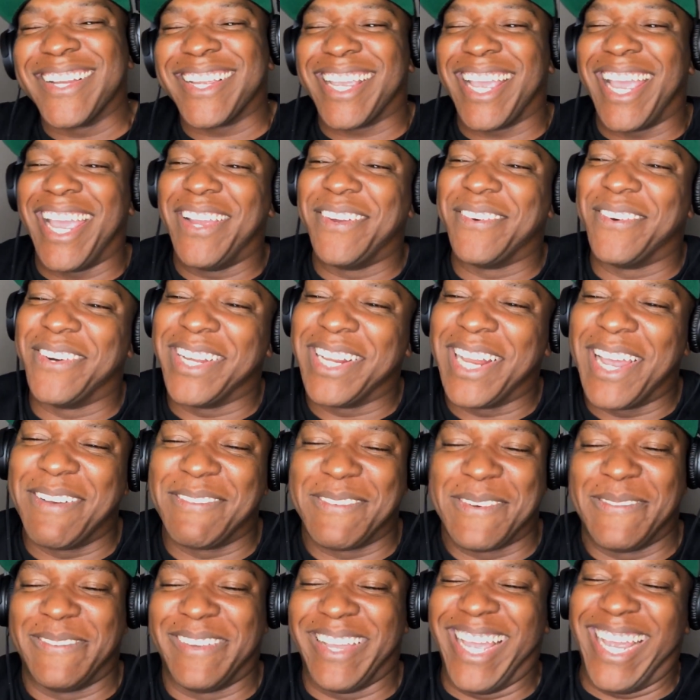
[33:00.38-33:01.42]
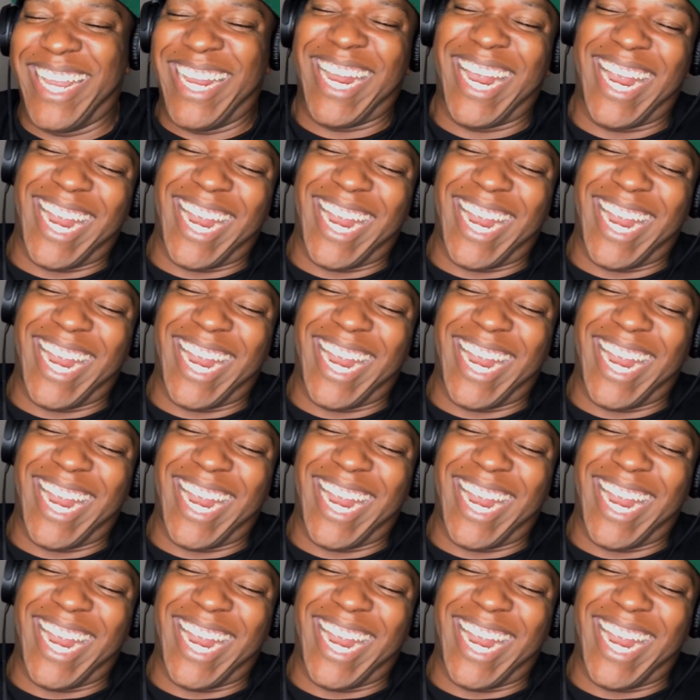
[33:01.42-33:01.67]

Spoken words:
Okay, whatever, man.